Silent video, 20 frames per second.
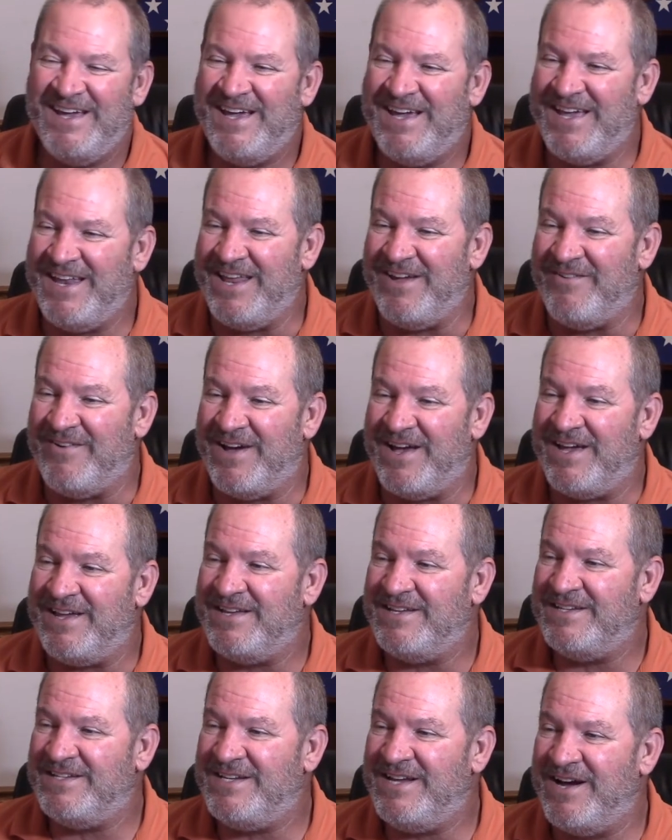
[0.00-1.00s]

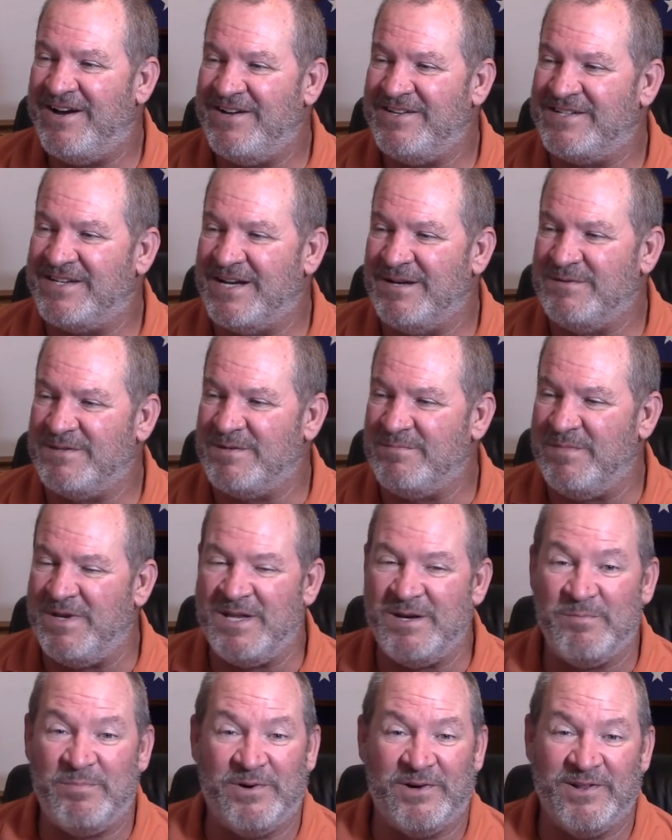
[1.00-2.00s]
Anyway, she always comes to
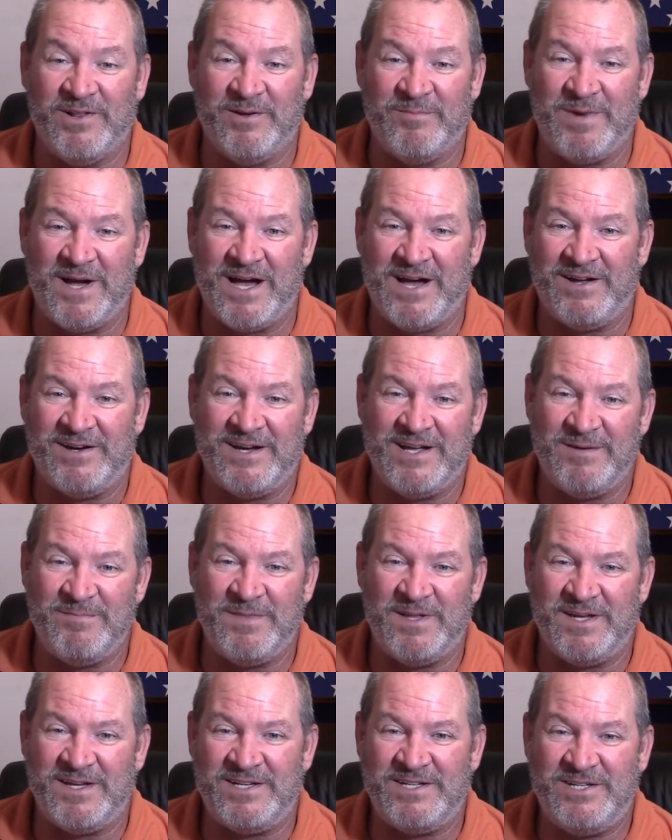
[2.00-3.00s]
me to pull them out.
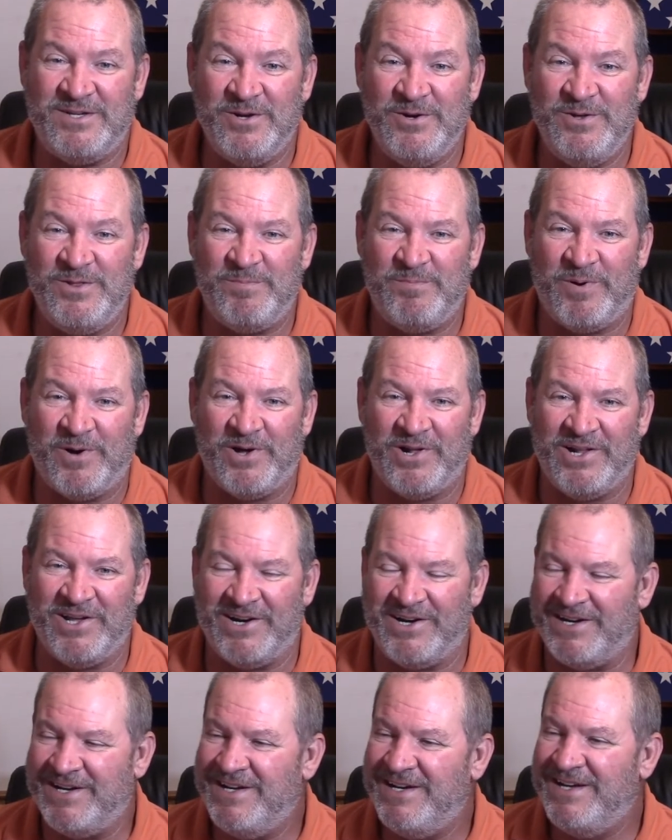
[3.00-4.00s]
I'm the tooth
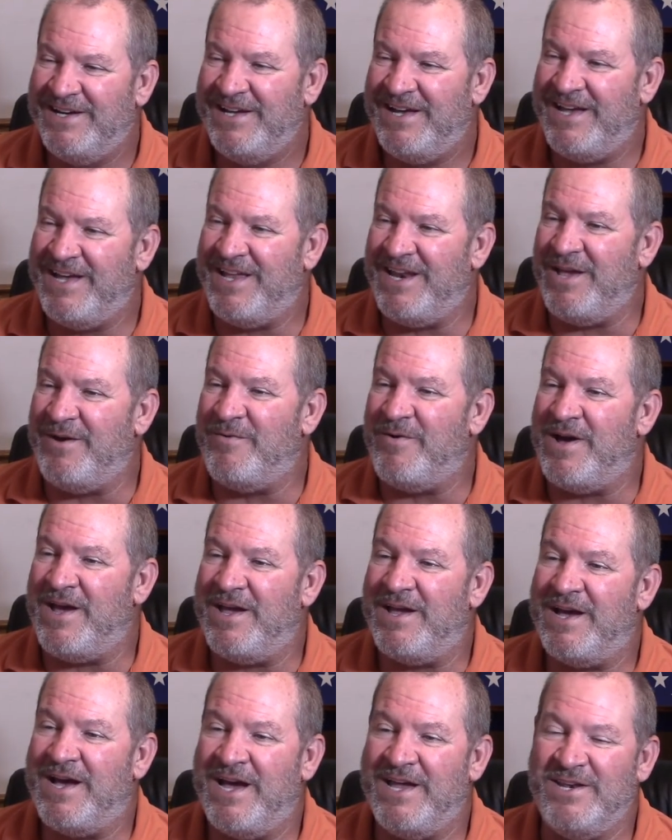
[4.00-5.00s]
puller.
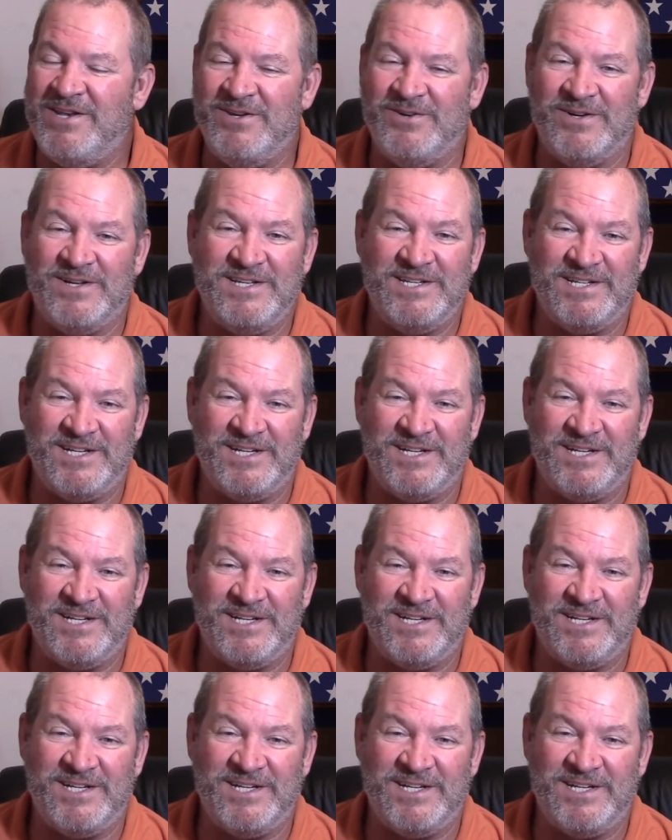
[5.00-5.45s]
Anyway, I do it